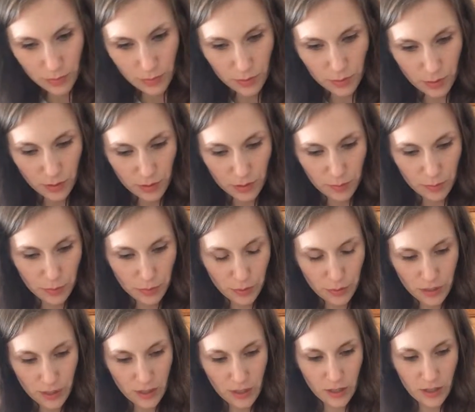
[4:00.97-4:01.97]
looking
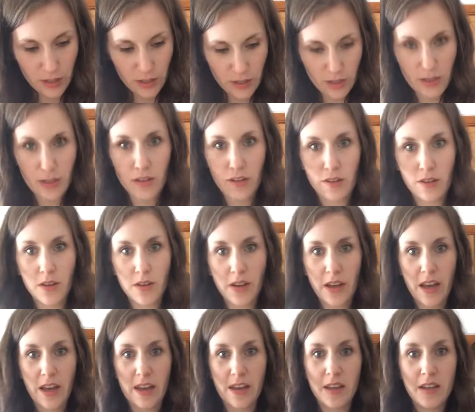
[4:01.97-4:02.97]
pretty good.
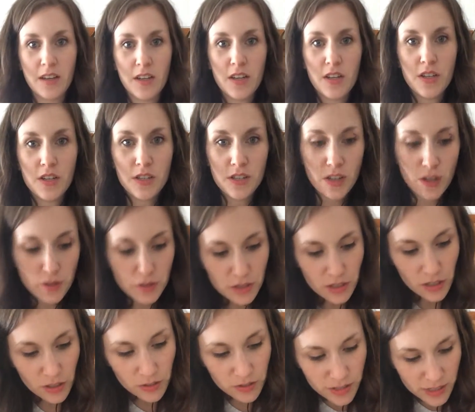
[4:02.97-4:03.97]
Okay, so
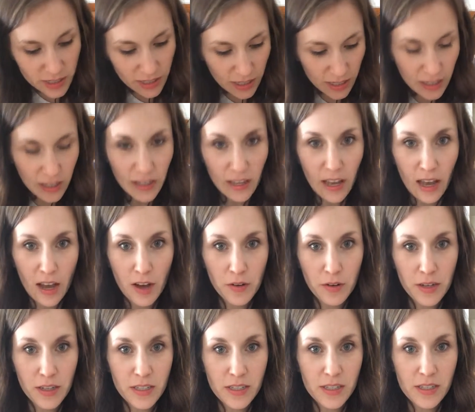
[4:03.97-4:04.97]
do you see how
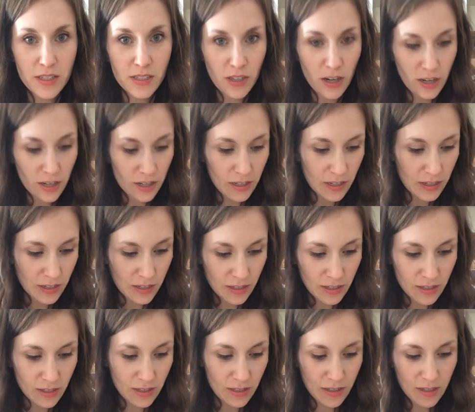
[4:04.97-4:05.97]
it started
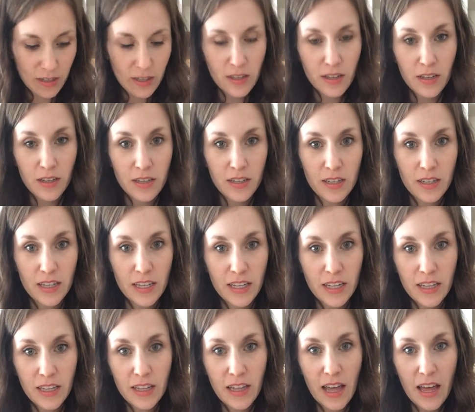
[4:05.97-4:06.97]

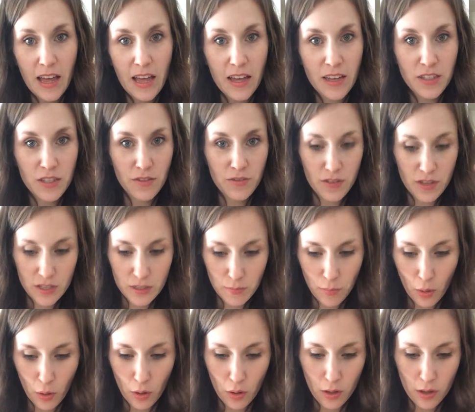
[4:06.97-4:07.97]
cleaning the edge of this
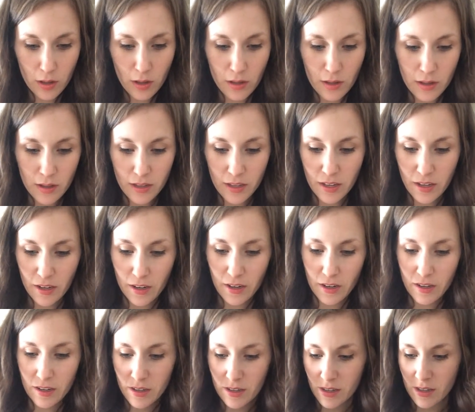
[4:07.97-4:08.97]
bowl
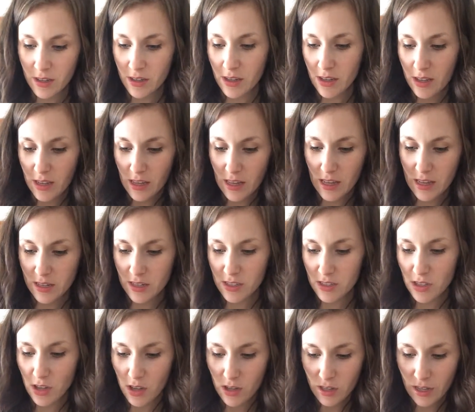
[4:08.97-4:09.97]
here? And
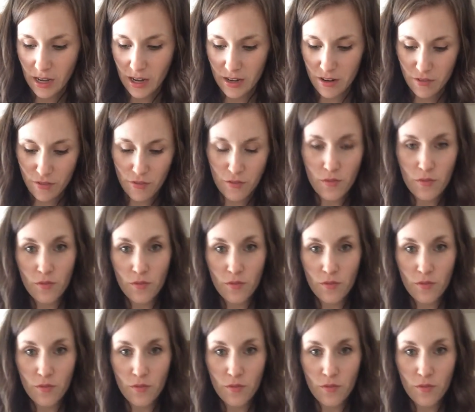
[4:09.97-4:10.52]
it's all kind of